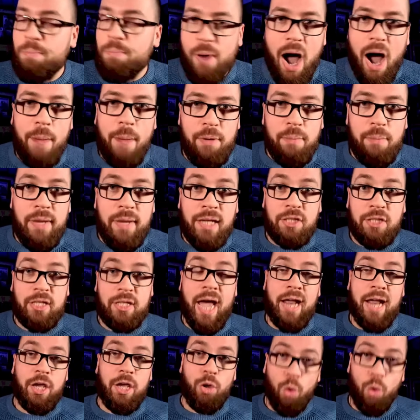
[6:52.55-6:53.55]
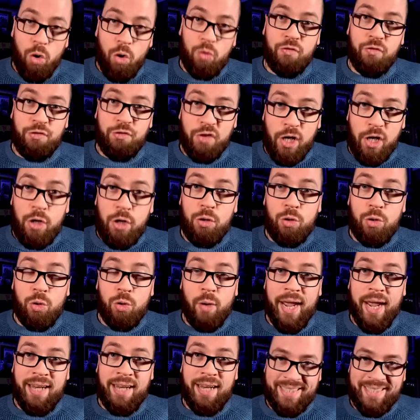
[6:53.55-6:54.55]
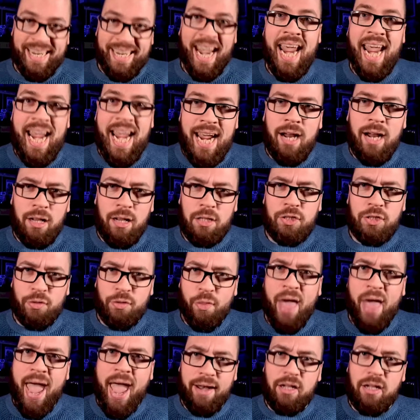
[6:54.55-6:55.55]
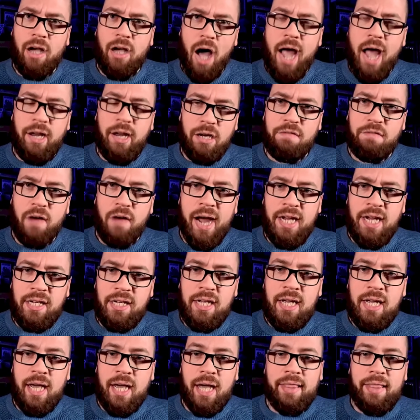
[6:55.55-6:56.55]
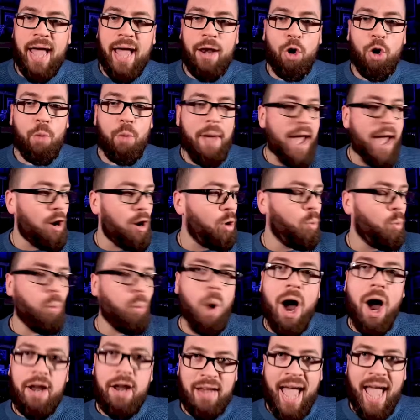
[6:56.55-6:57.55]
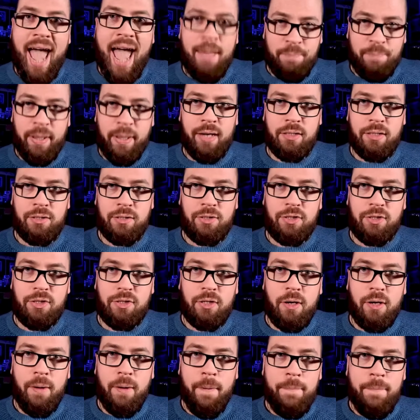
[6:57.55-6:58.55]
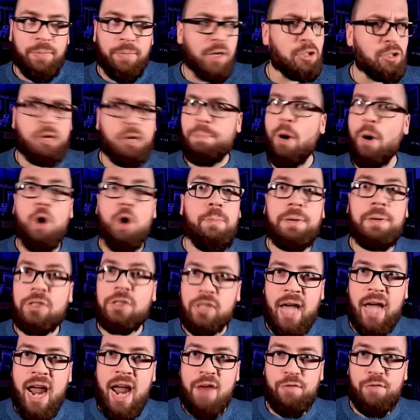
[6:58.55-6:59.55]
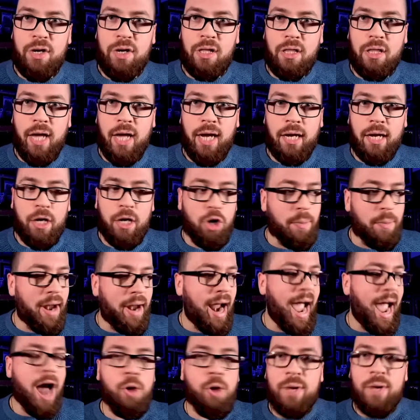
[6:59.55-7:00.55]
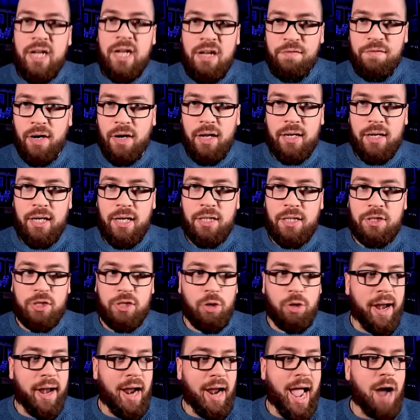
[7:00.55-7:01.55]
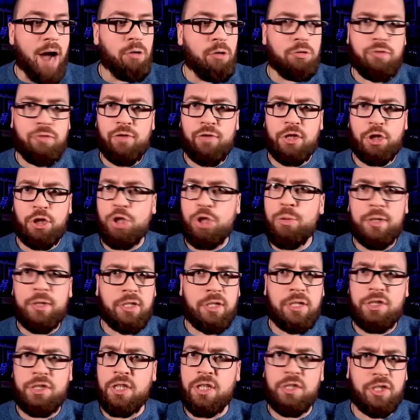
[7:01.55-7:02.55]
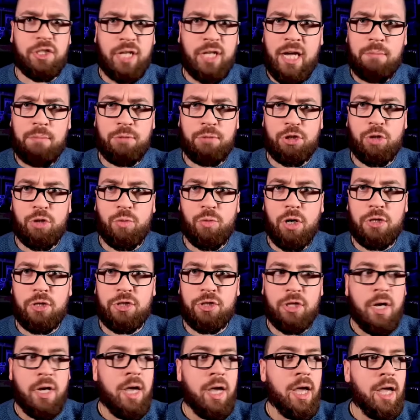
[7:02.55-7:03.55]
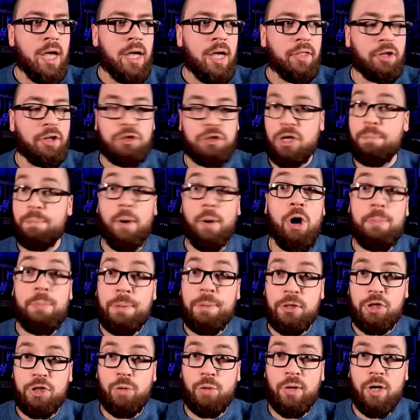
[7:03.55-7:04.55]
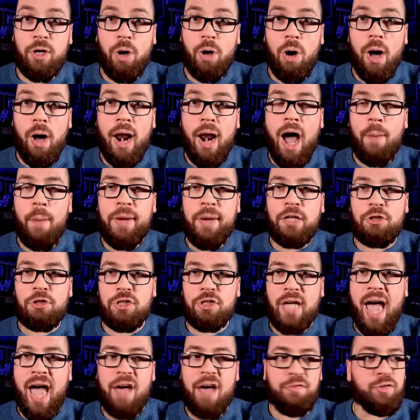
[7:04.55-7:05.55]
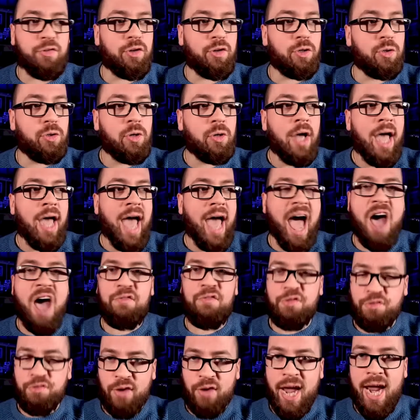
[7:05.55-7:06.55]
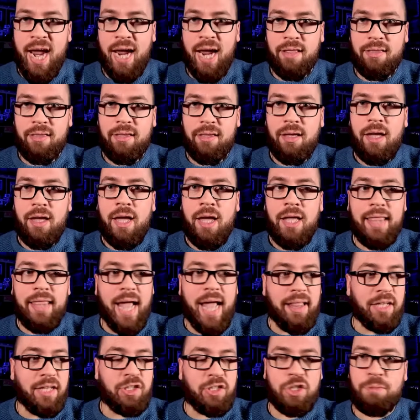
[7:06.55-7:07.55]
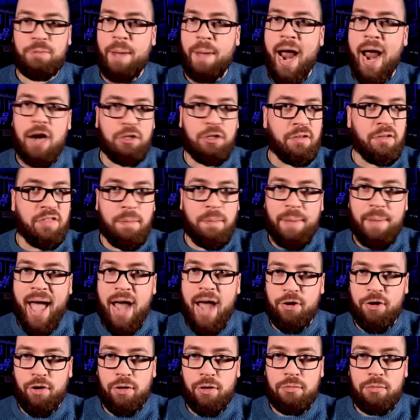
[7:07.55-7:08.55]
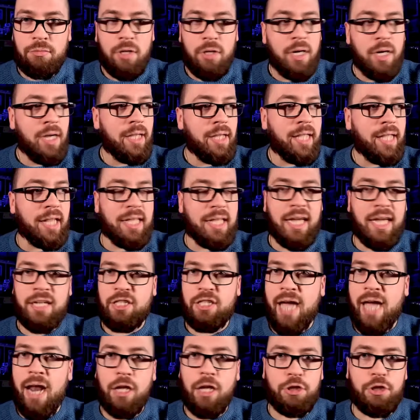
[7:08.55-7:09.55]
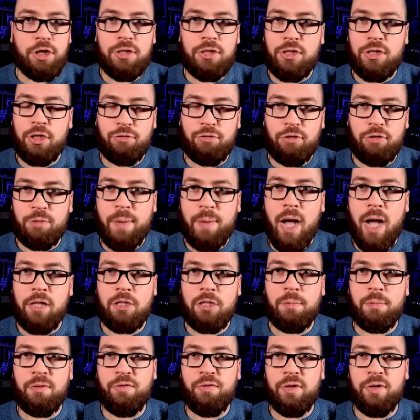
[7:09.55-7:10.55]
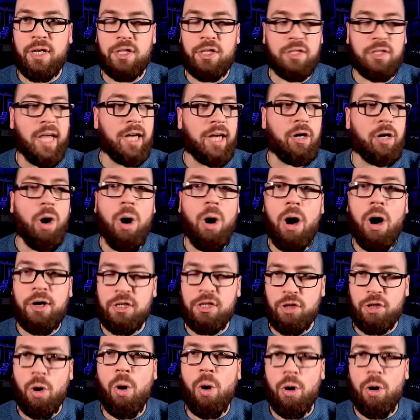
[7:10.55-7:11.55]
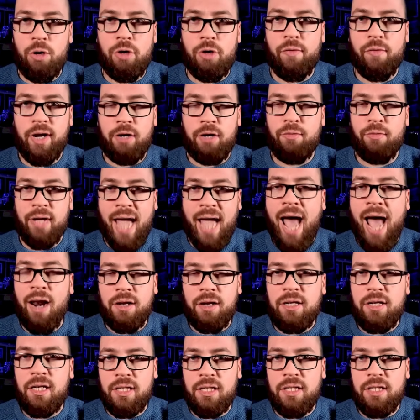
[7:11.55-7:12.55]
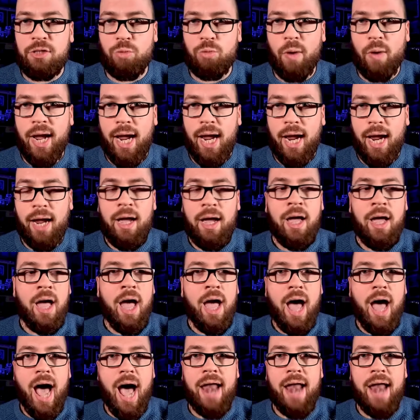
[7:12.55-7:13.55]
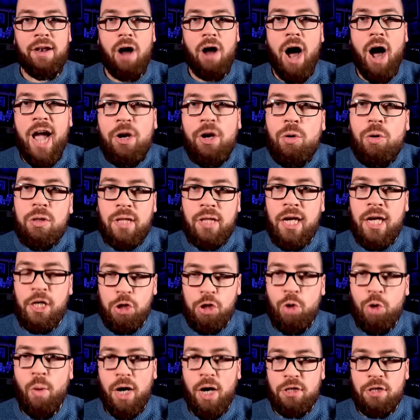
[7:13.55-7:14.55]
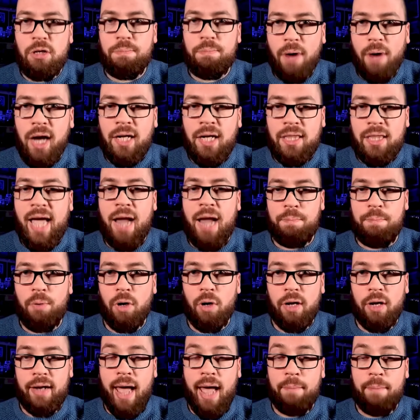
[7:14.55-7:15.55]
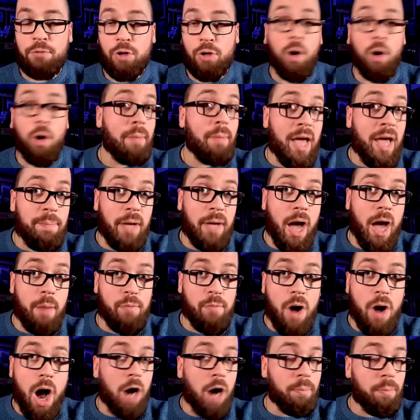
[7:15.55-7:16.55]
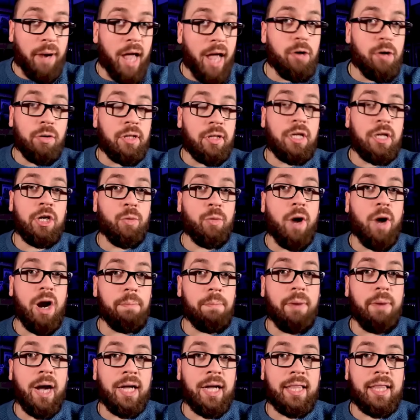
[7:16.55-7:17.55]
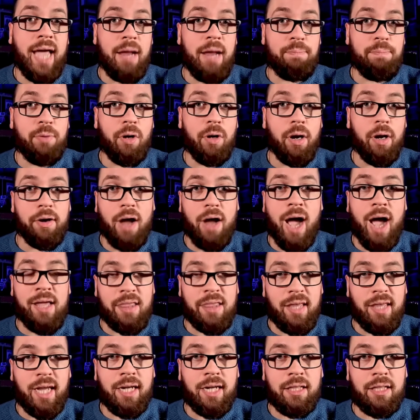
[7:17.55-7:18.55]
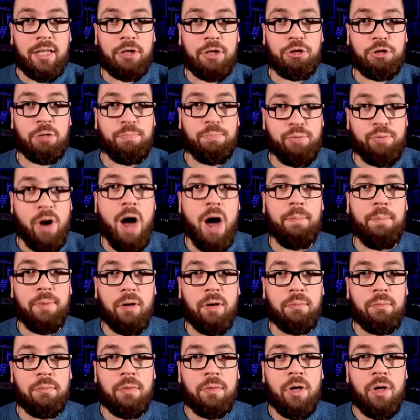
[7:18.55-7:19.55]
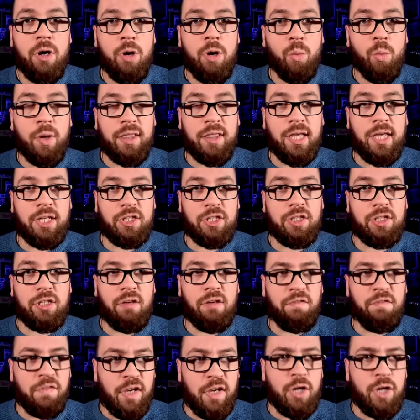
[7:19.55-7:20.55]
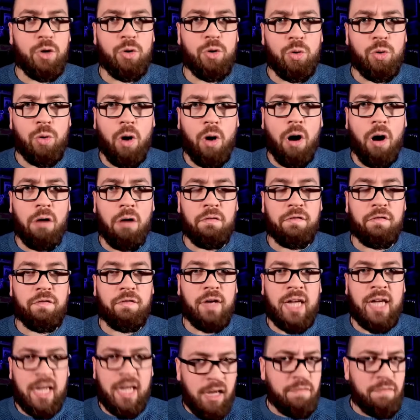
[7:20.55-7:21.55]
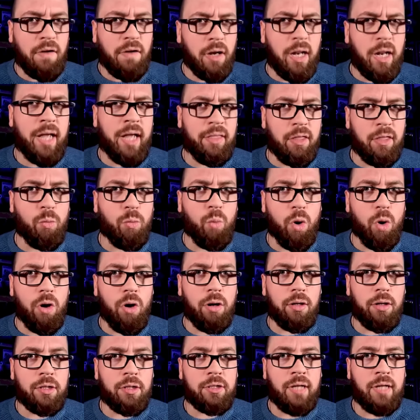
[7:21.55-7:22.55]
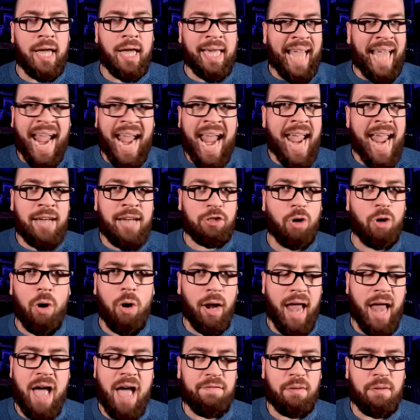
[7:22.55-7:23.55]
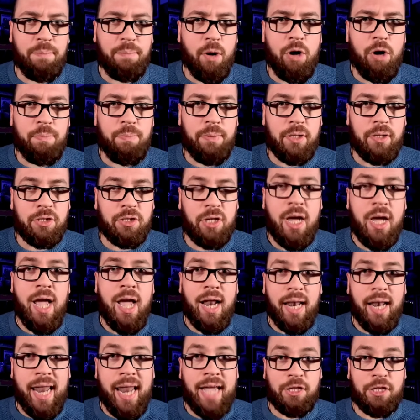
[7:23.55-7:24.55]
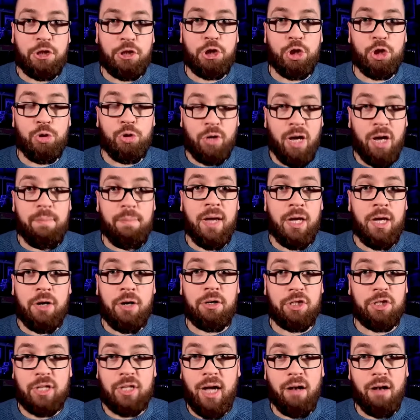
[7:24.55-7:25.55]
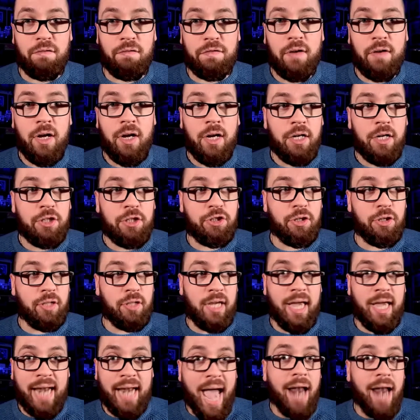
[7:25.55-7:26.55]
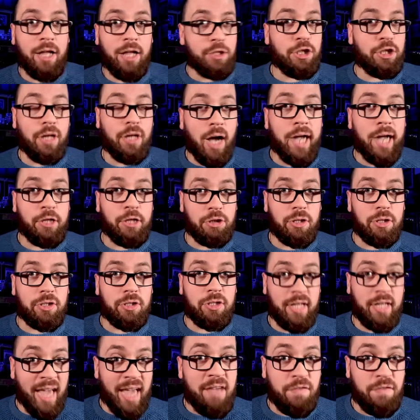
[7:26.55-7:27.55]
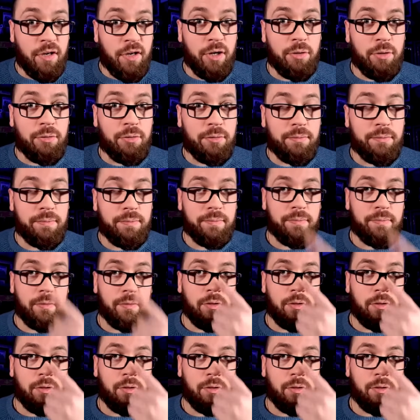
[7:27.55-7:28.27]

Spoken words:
The problem is that your view entails that kind of idea, that no matter what happens, there's a purpose to everything, no how evil it is, no matter how gratuitous it seems to us, there's a purpose to it all, and we just have to have faith that this is part of the pattern, that the intelligence is responsible for this, that God is ordering reality this way. And I don't think you want to bite that bullet, Abdul. Maybe I'm wrong, but I don't think you want to bite that bullet. I think there's a problem with this view of evil in the world. It can't all have a purpose, lest you commit yourself to the analogy I just gave you.